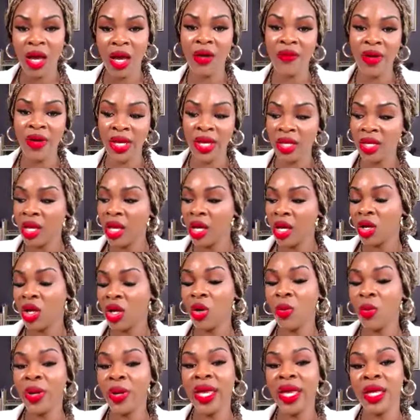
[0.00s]
All right,
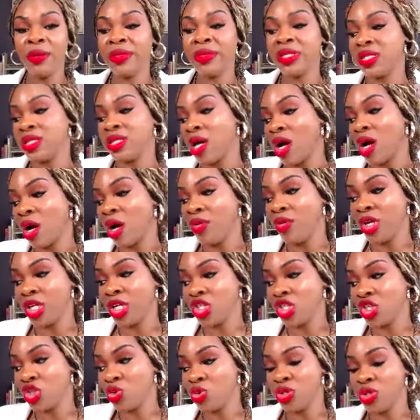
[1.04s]
go ahead, Mr.
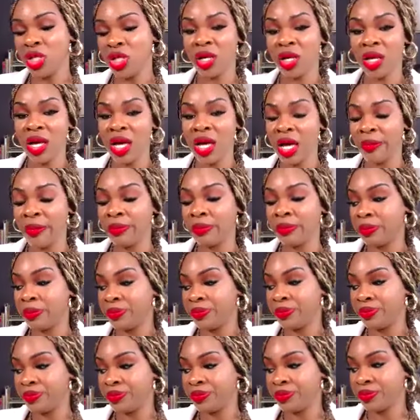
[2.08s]
Aubrey, and choose your cup.
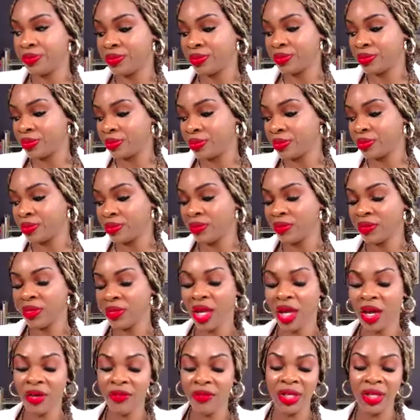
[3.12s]

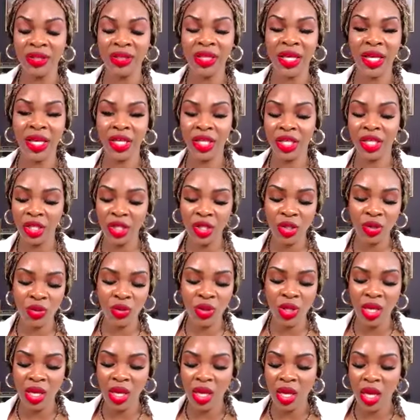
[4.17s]
All right, thank
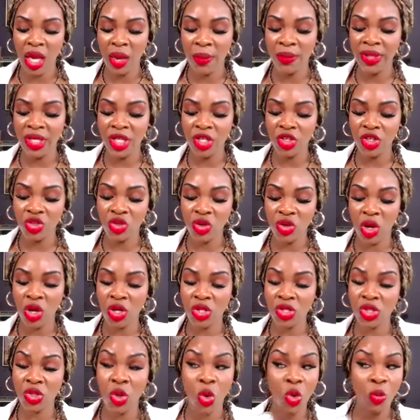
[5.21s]
you. I need you to
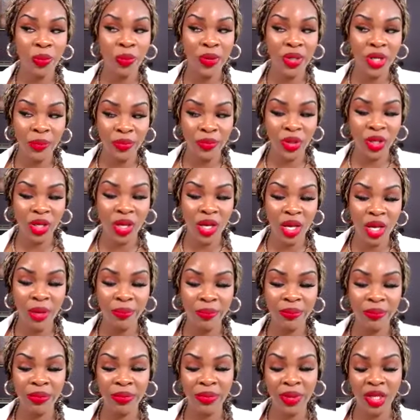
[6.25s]
also open up your
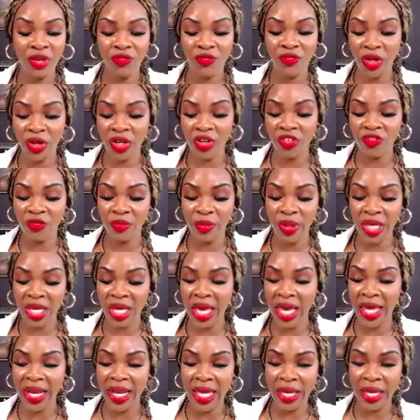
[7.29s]
cup in front of
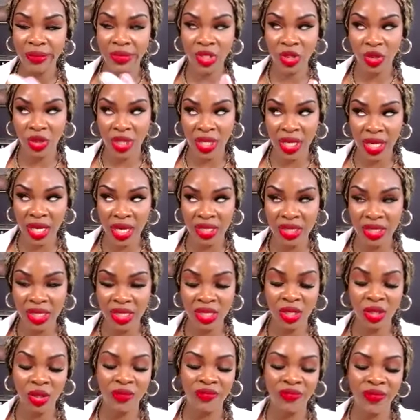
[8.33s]
me and empty the
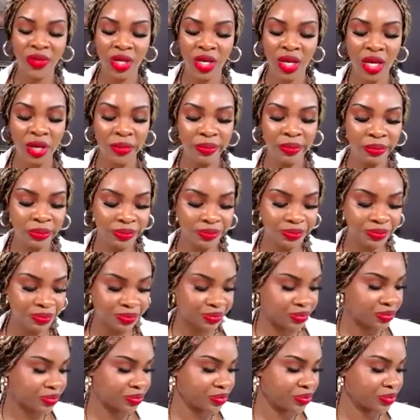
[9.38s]
contents out of the cup.
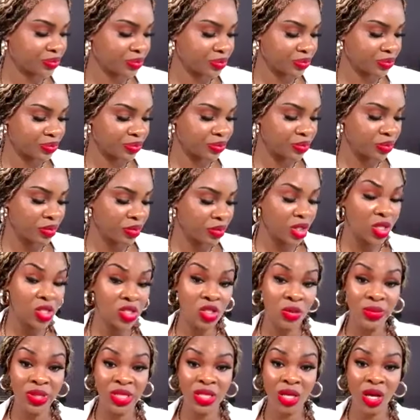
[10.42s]

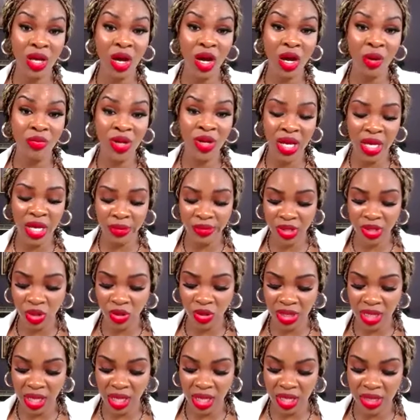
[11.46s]
So, Mr. Aubrey,
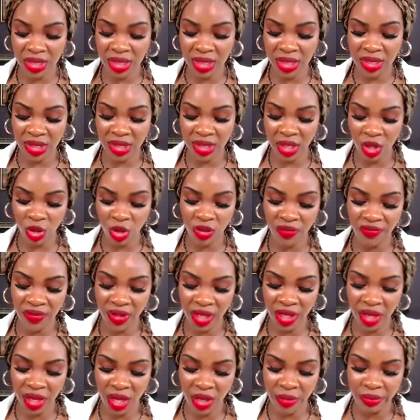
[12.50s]
empty out the contents out
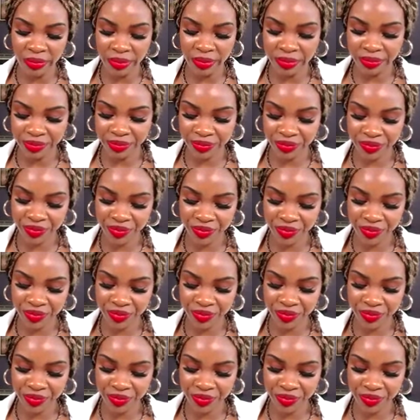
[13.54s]
of the cup.